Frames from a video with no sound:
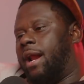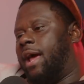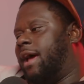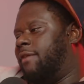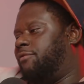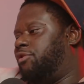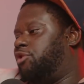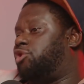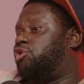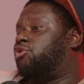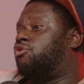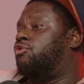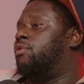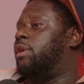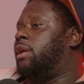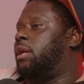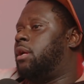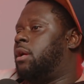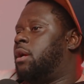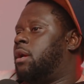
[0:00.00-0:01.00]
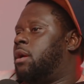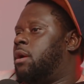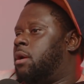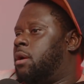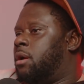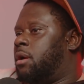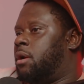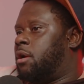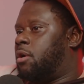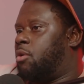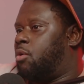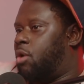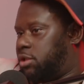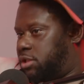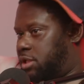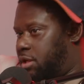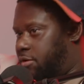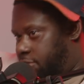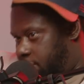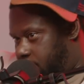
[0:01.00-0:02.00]
have the street
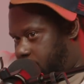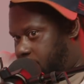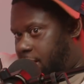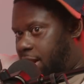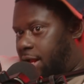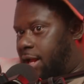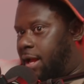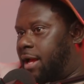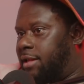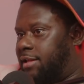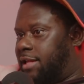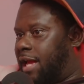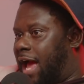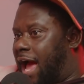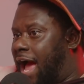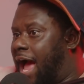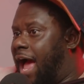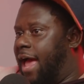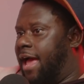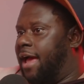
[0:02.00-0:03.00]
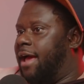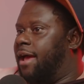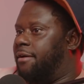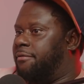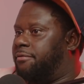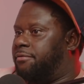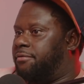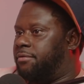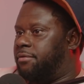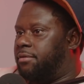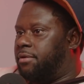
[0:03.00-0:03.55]
criteria that I that I have,